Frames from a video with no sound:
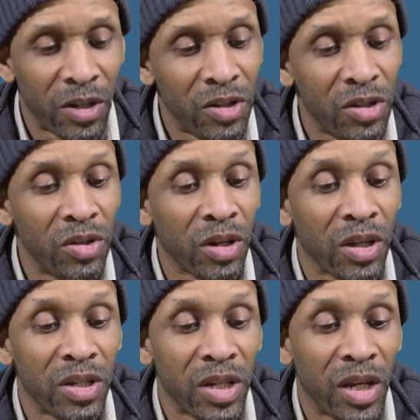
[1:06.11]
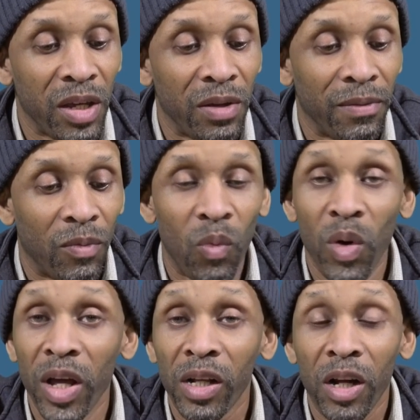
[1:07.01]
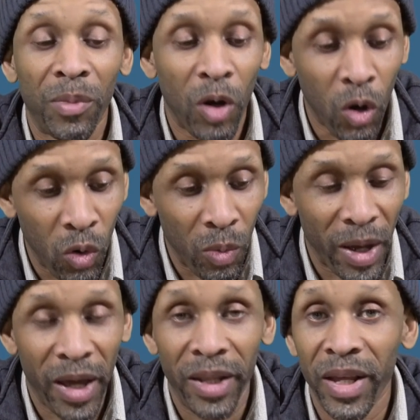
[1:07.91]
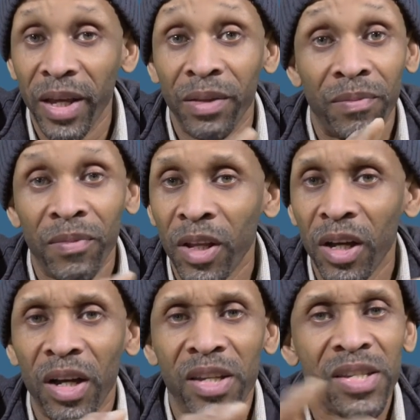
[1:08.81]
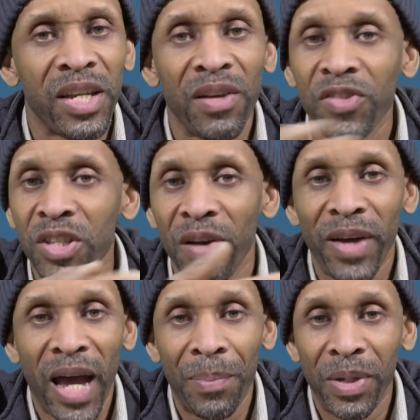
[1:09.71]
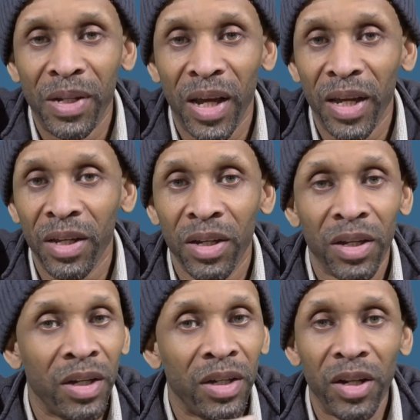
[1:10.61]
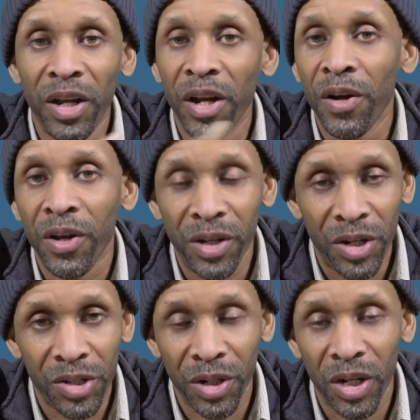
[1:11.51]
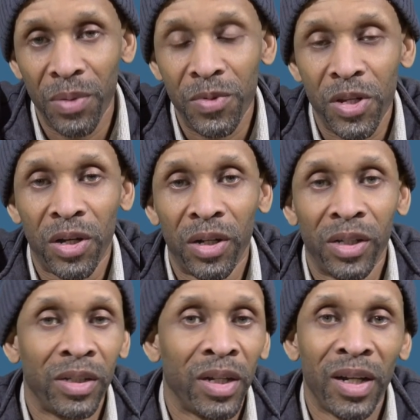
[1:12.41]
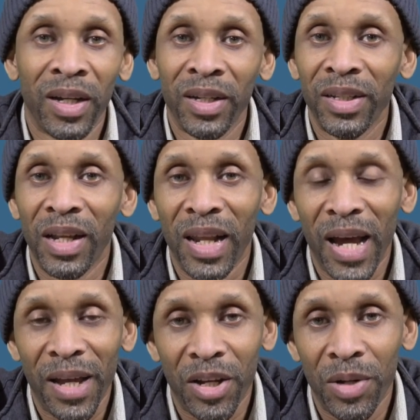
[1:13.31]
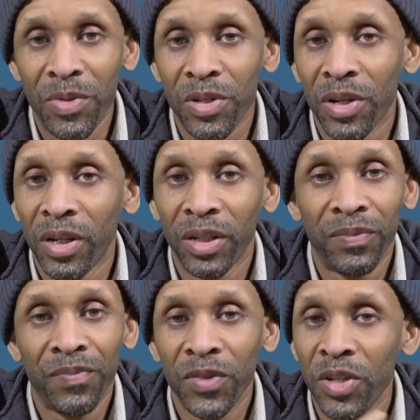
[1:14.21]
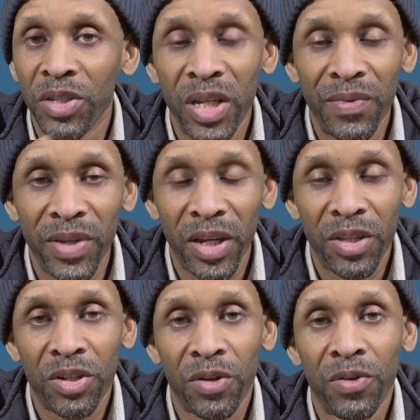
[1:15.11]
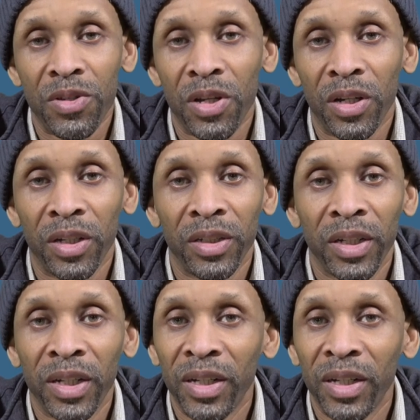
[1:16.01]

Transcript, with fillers: So you can say welcome home and then a set of stuff happen like the air condition comes on, the light comes on, your TV get turns on,